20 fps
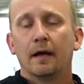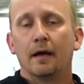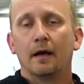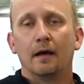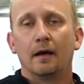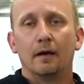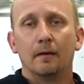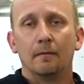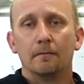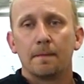
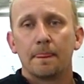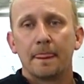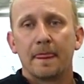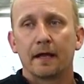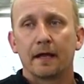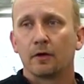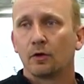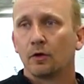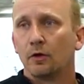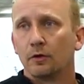Um,
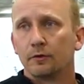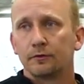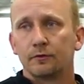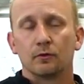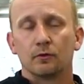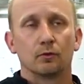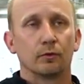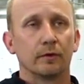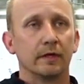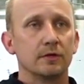they can
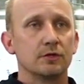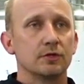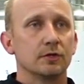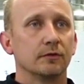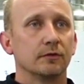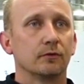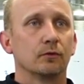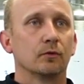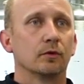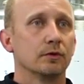also reach
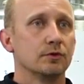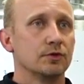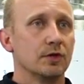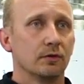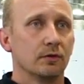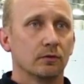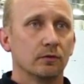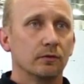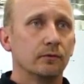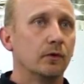us through our
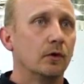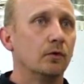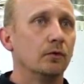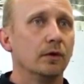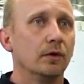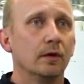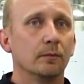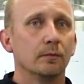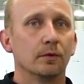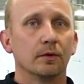general phone
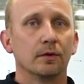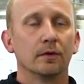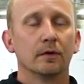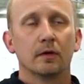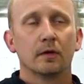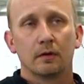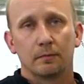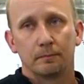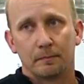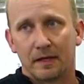number,
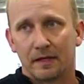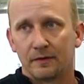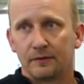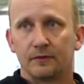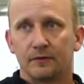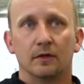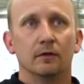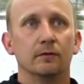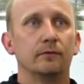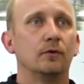my
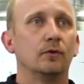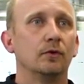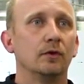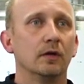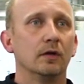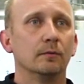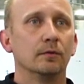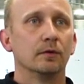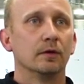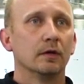cell phone
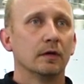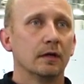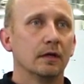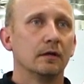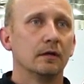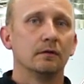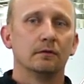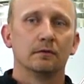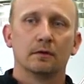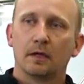number.
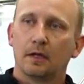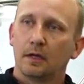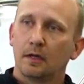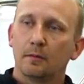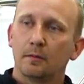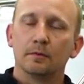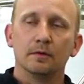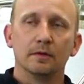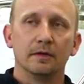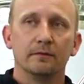It,
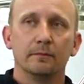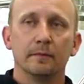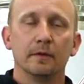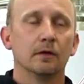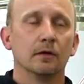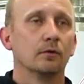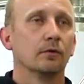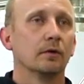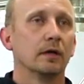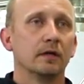believe me,
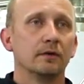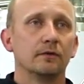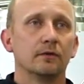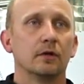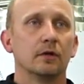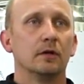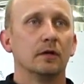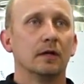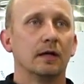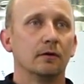it rings at
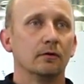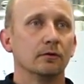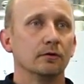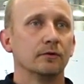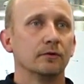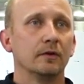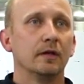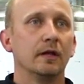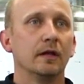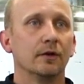all hours
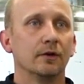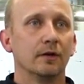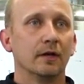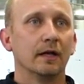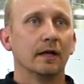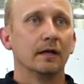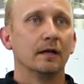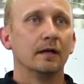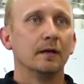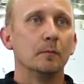of the day or
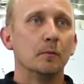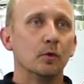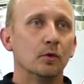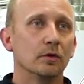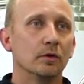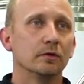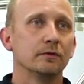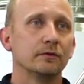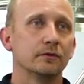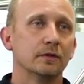night
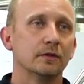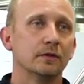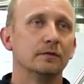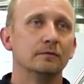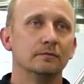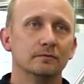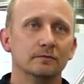anymore, so.